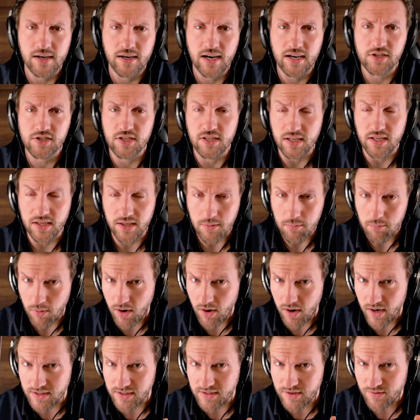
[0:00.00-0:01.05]
that actually
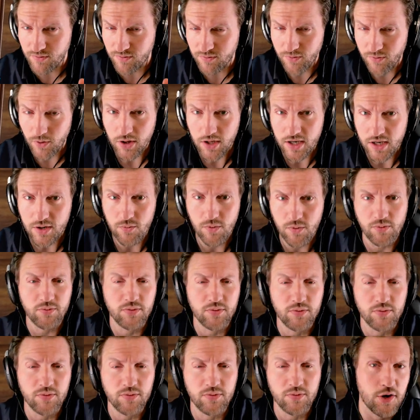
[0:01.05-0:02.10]
combines fully with
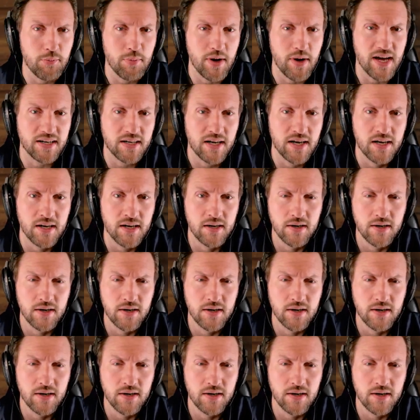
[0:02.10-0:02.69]
this notepad,